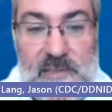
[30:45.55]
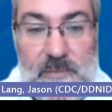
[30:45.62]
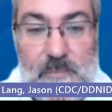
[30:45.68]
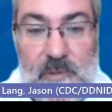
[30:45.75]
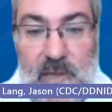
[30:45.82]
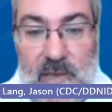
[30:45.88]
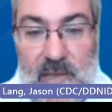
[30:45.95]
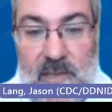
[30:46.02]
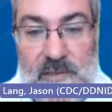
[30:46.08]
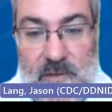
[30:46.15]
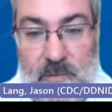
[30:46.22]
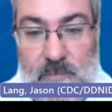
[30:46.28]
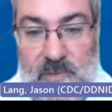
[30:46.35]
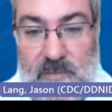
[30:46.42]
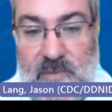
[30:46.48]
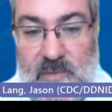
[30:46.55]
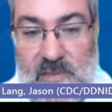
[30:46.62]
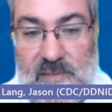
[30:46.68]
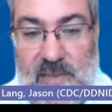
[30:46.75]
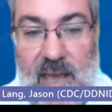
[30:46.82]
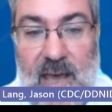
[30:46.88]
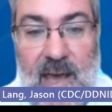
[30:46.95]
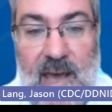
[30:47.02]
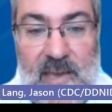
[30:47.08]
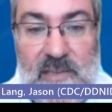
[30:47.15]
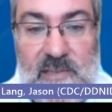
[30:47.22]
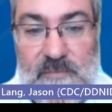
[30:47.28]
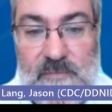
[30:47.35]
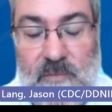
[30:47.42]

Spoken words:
split in terms of the size,